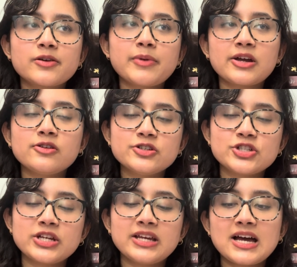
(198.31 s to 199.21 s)

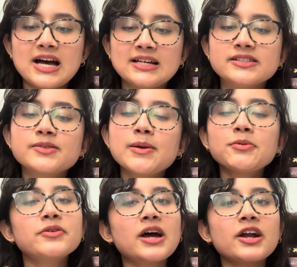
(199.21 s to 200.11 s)
biology and the people
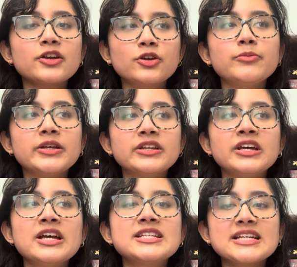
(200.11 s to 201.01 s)
with higher human
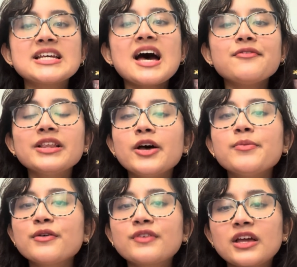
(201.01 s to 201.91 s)
did have a little
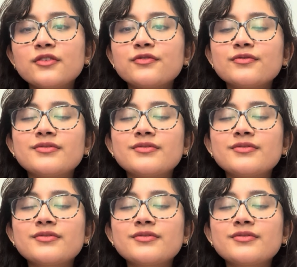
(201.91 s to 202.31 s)
bit of kind of